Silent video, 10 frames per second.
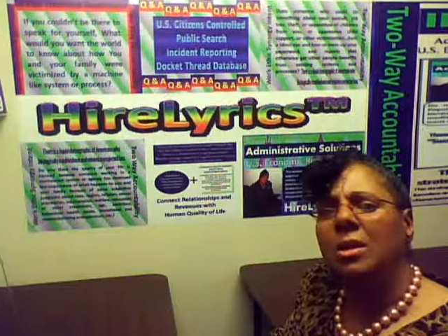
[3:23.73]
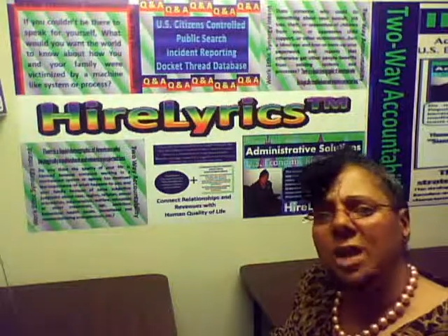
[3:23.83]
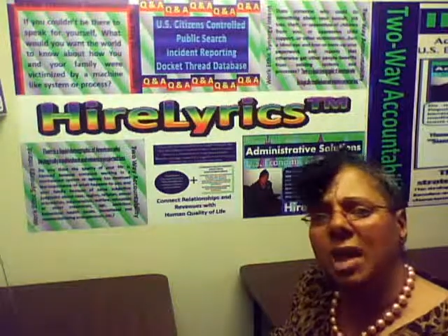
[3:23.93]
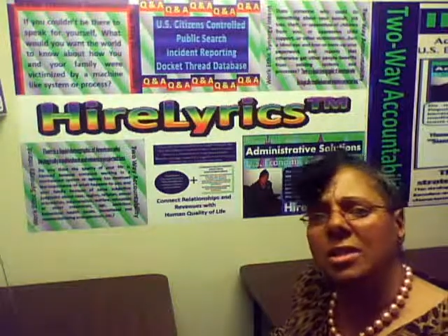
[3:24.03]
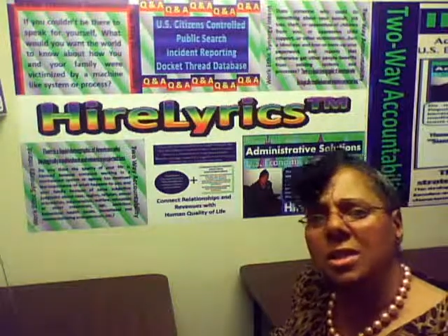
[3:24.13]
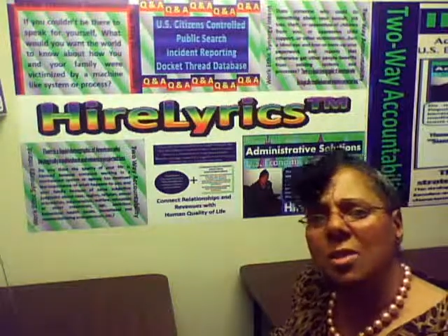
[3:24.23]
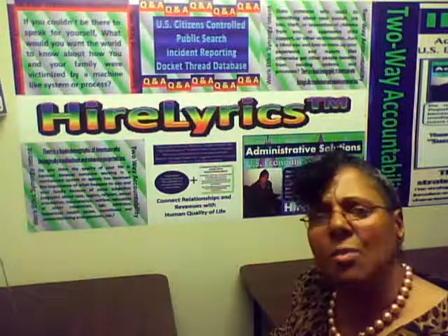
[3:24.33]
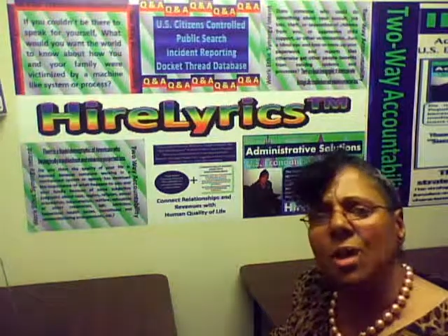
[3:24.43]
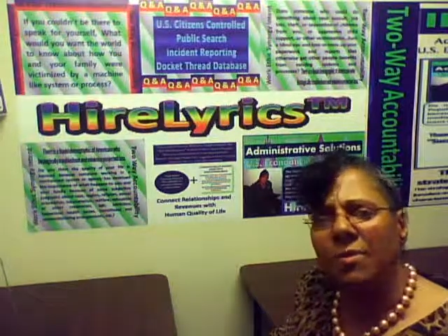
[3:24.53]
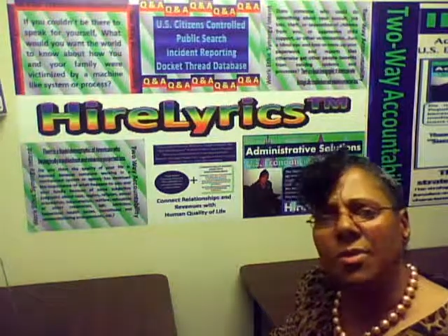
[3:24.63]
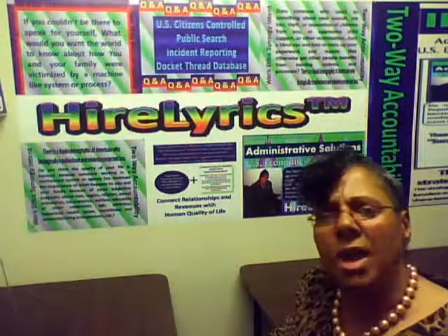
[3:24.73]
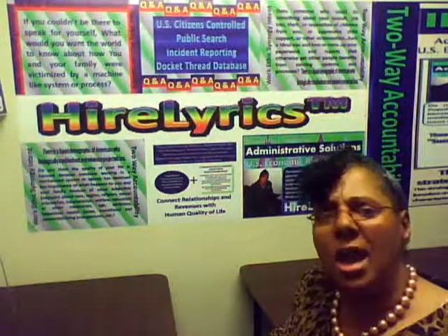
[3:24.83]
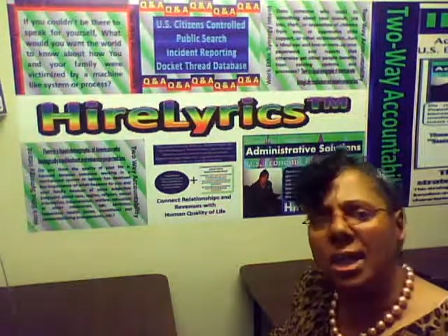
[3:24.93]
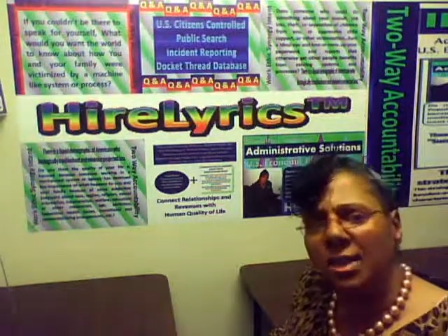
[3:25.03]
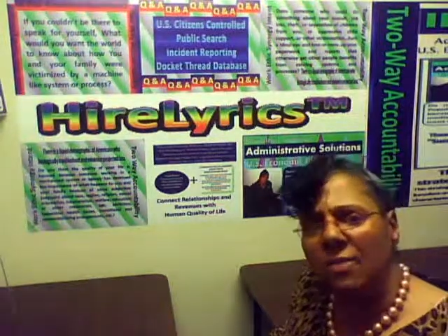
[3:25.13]
They see whatever
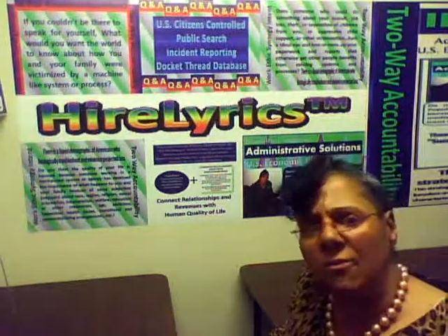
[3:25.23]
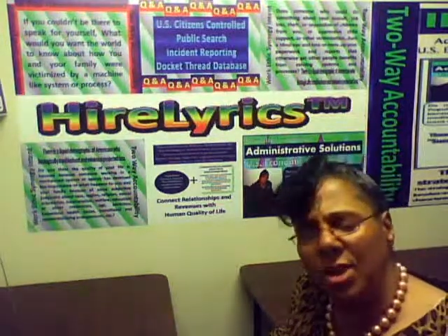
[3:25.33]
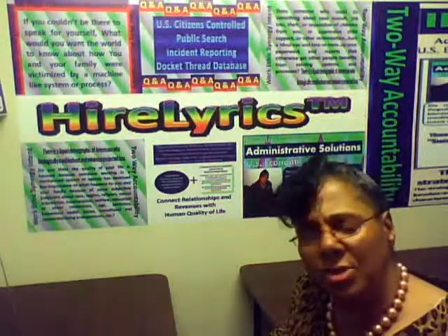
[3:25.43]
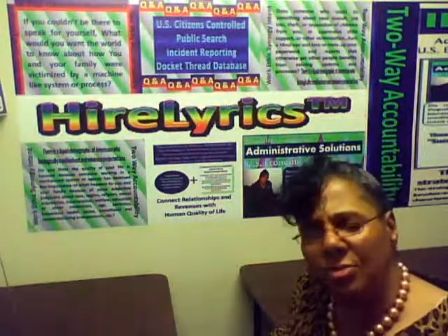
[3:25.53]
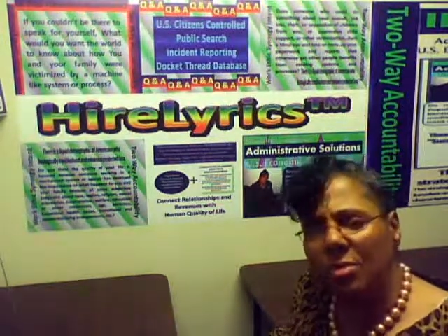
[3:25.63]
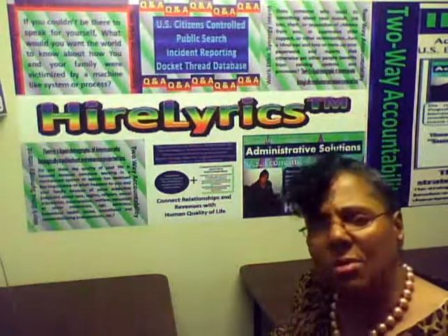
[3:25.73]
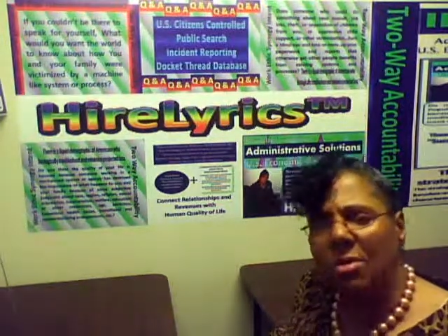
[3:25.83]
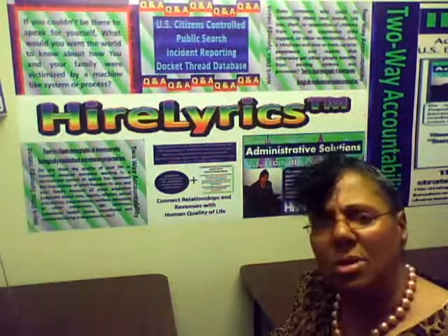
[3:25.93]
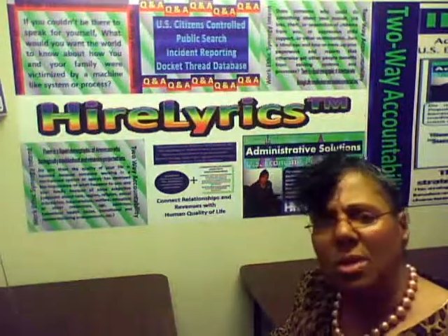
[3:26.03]
that individual